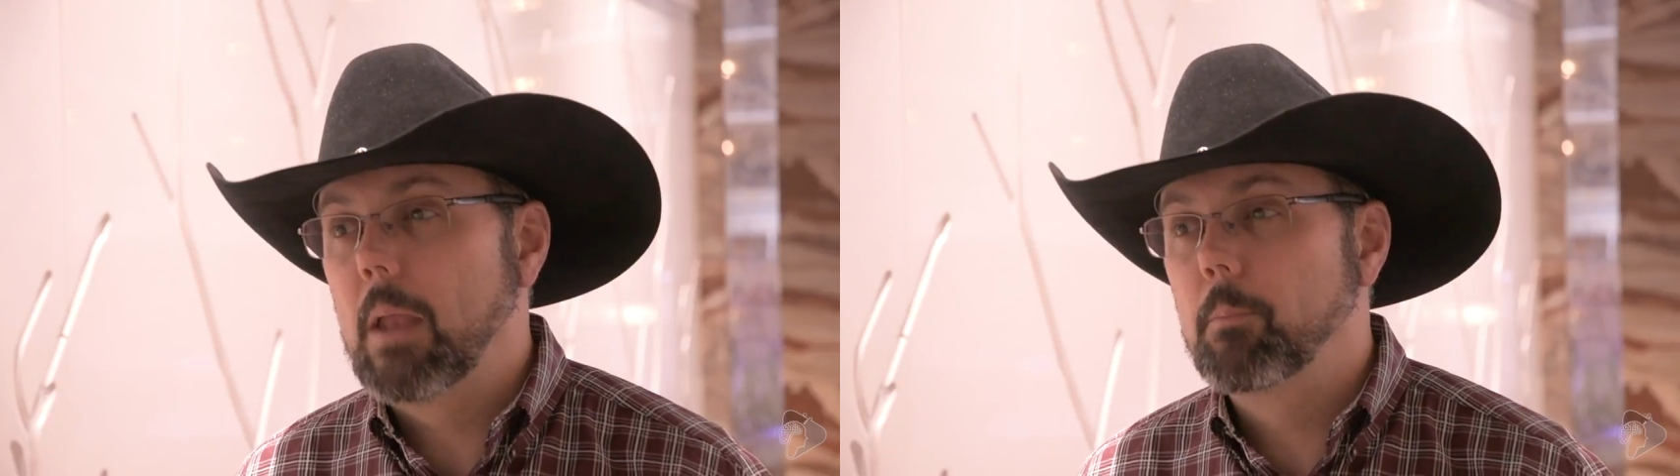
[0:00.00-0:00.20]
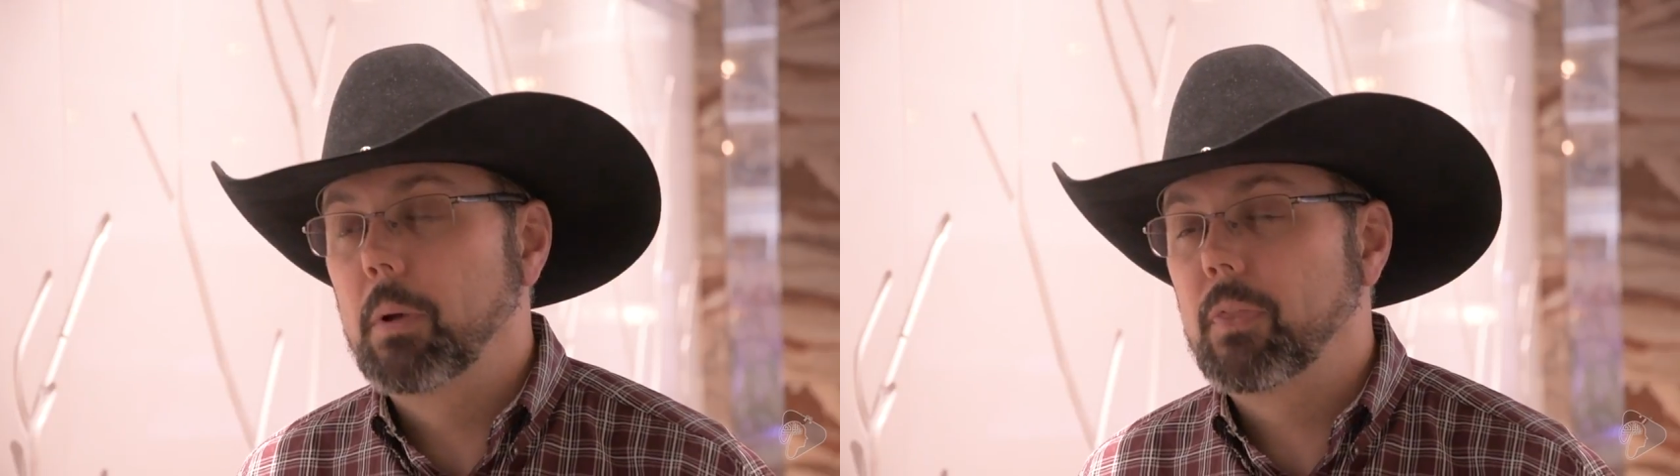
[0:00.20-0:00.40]

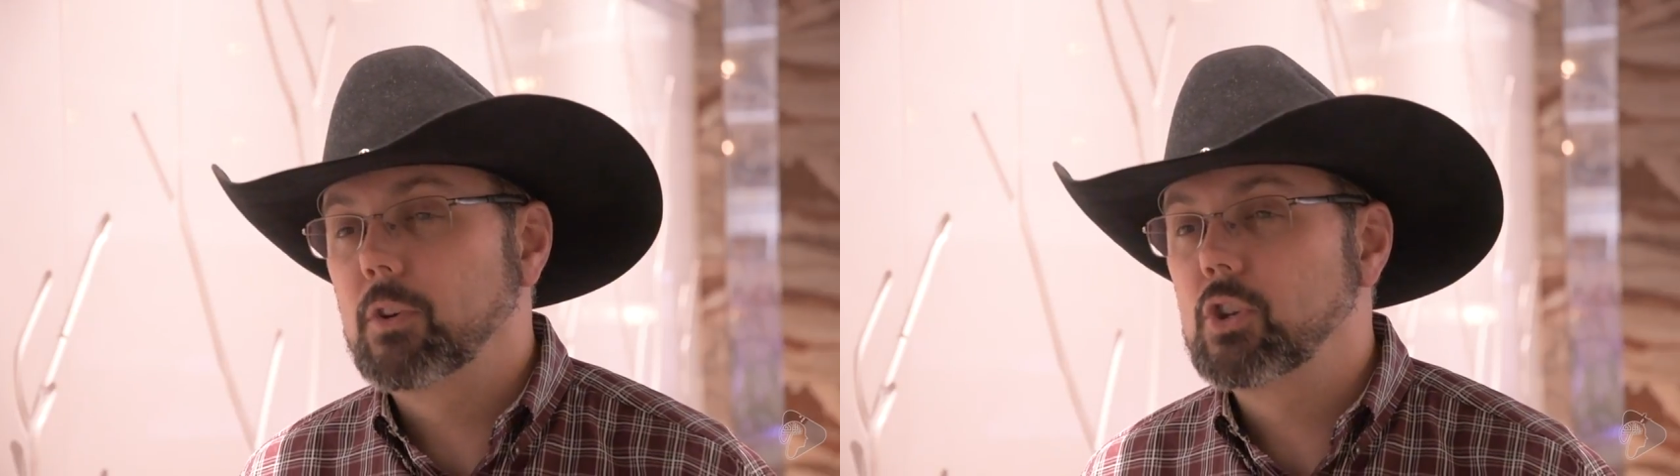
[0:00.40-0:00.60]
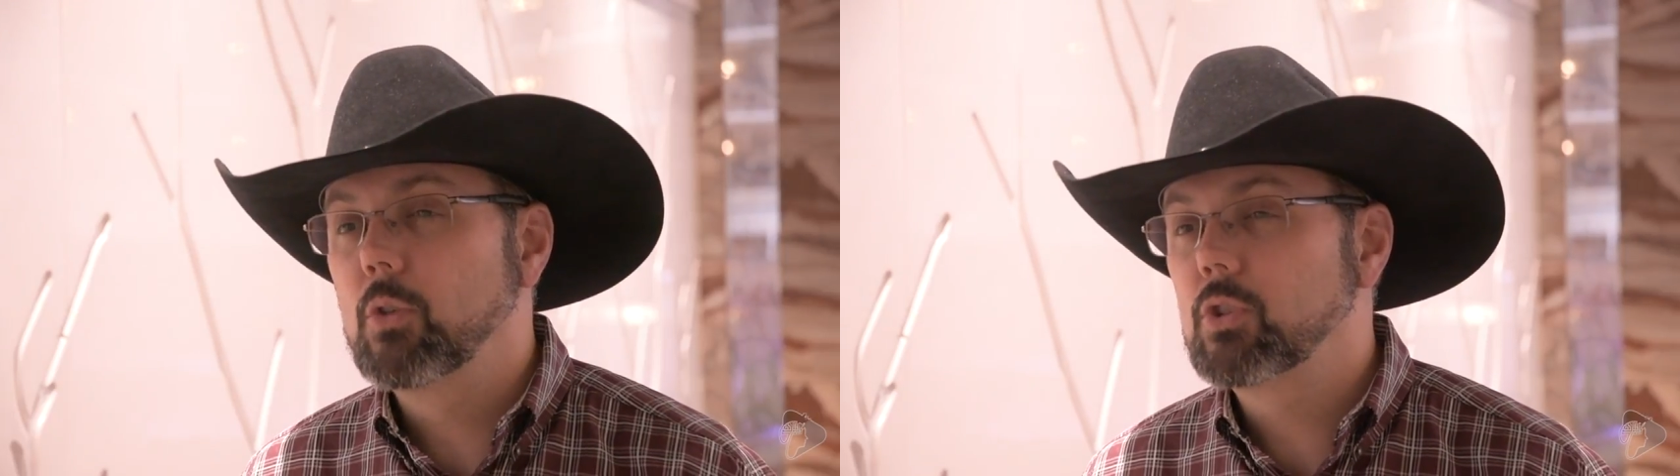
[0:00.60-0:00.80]
And but
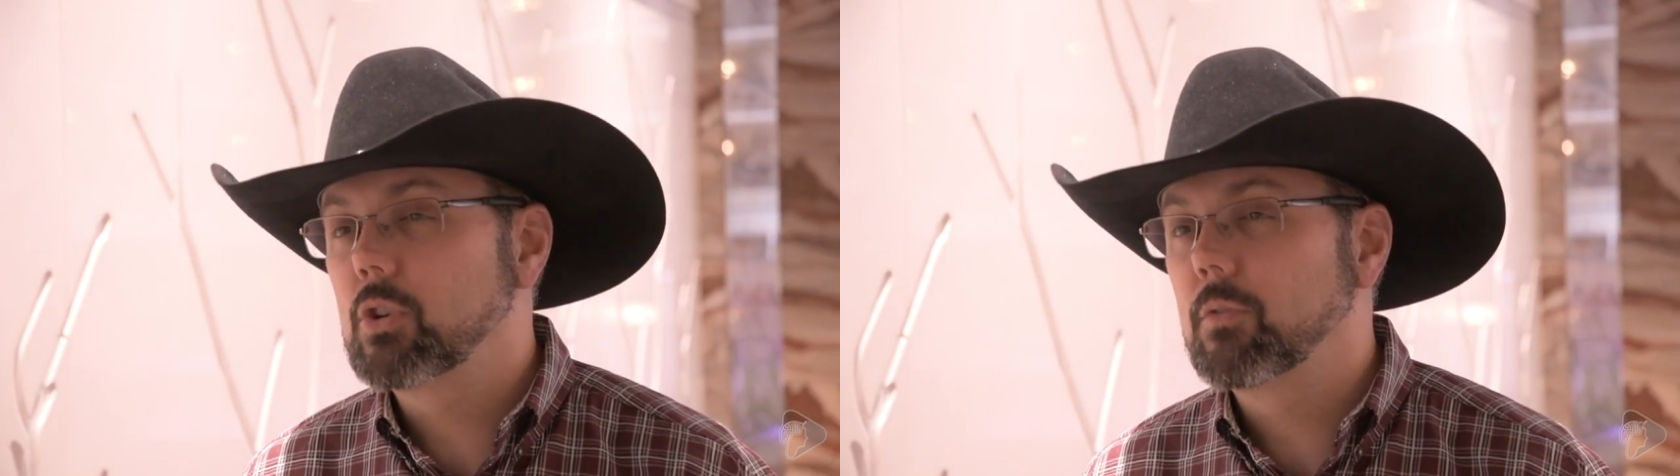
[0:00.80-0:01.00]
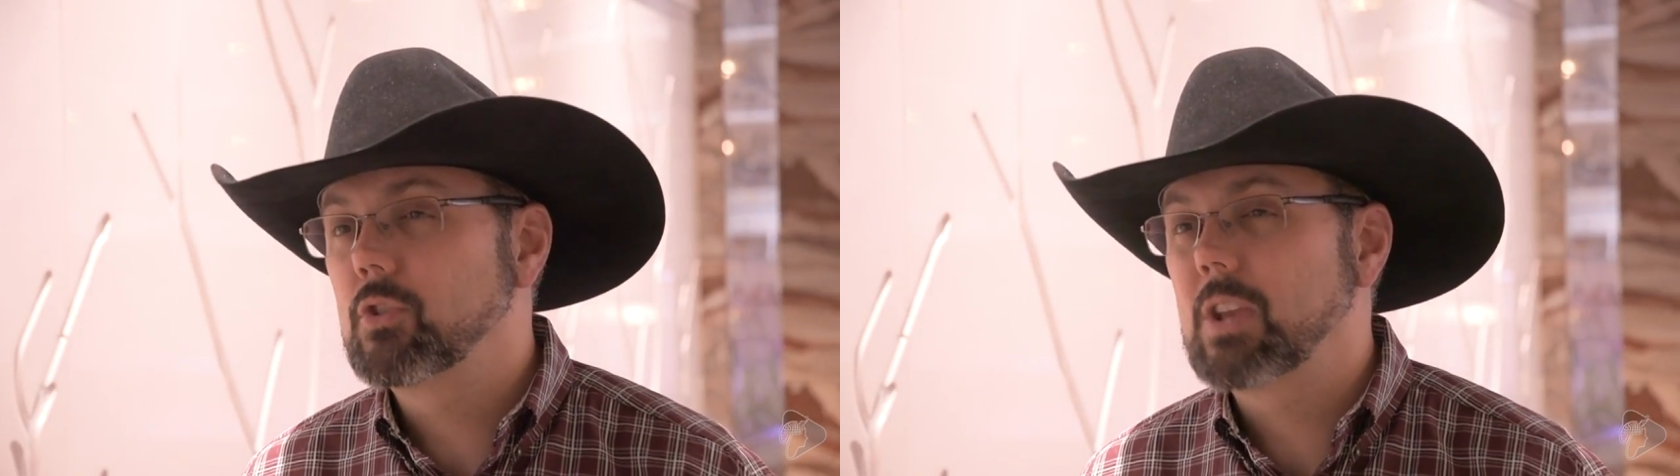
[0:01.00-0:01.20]
there's no
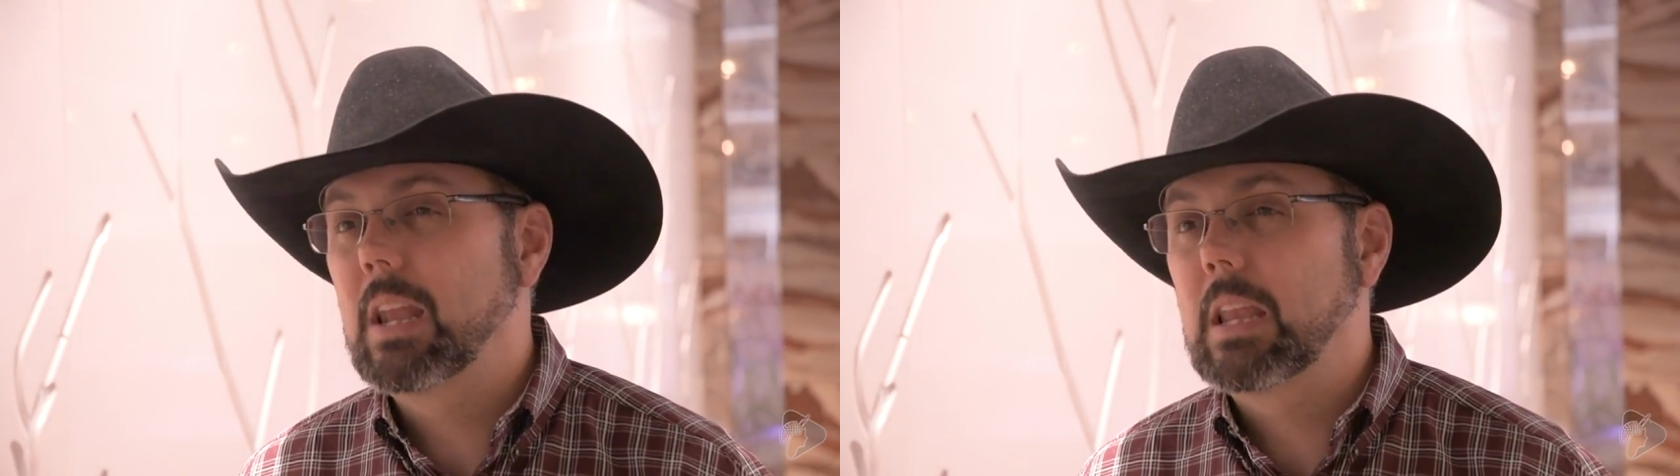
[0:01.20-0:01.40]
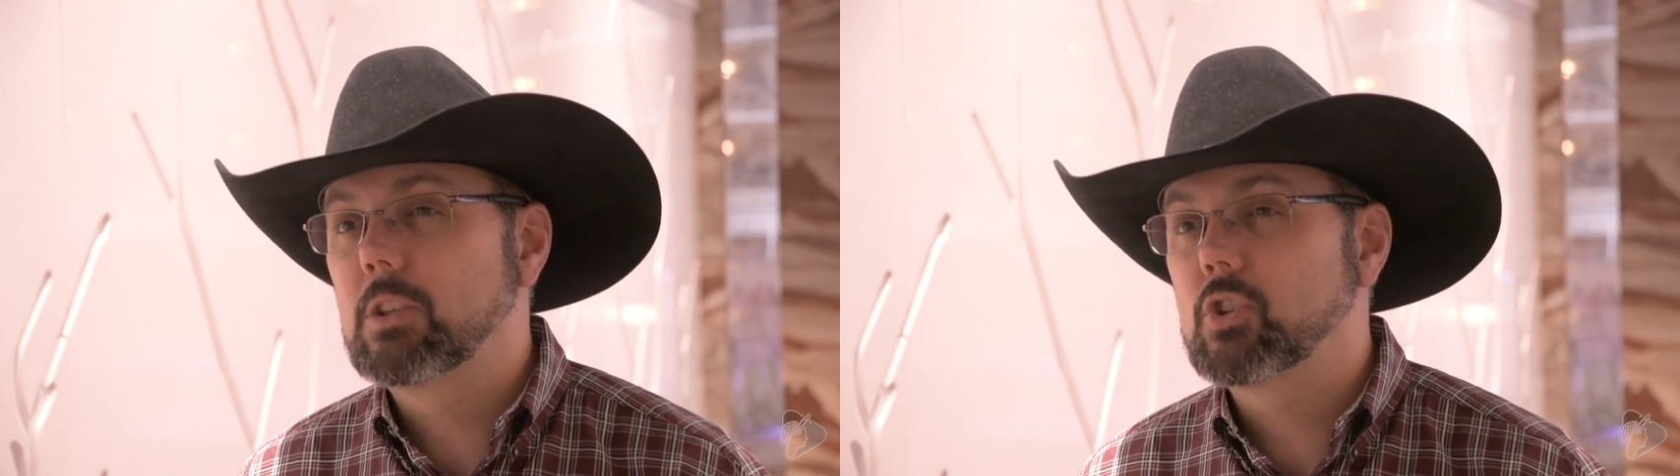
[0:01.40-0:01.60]

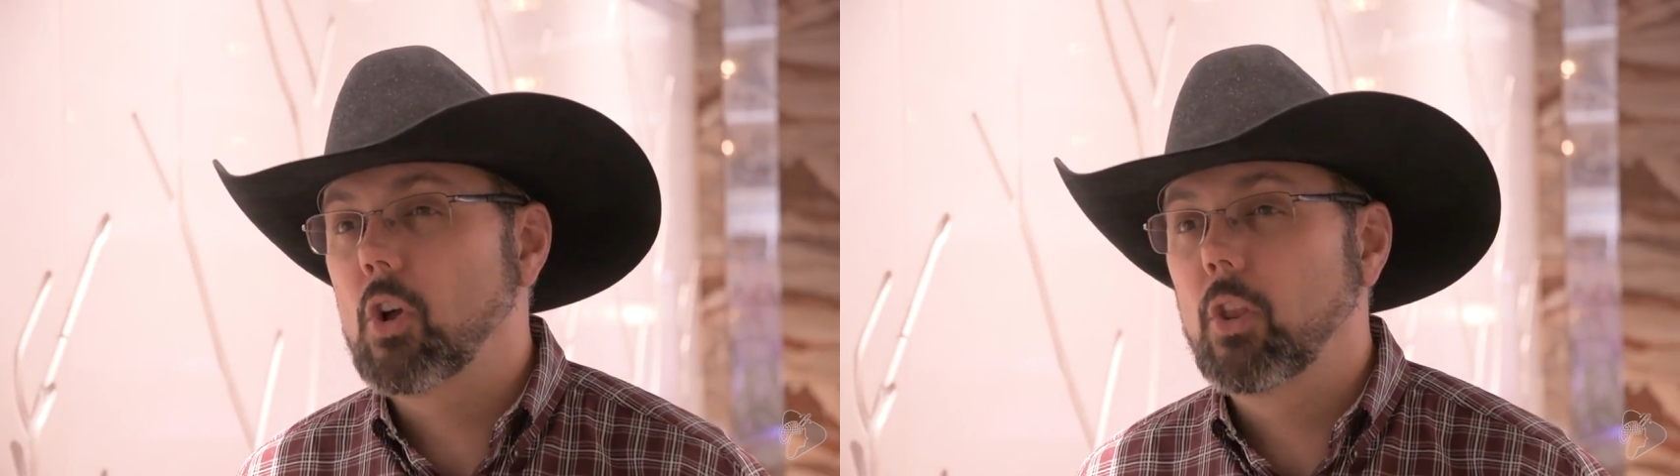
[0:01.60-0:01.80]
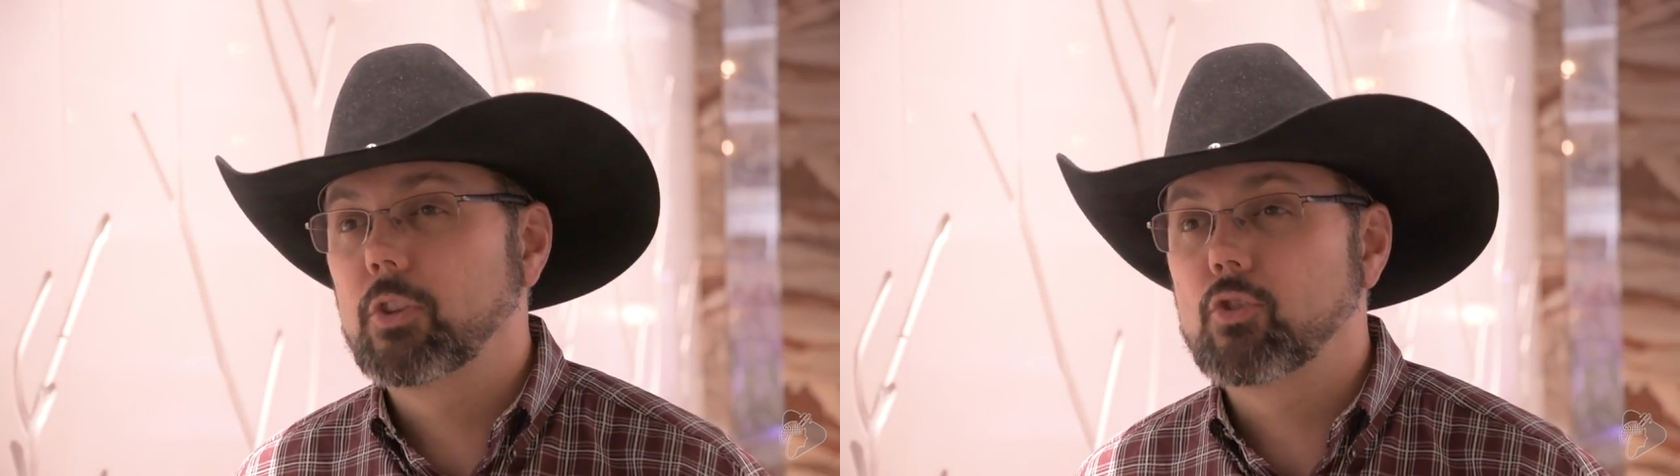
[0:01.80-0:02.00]
server-side install.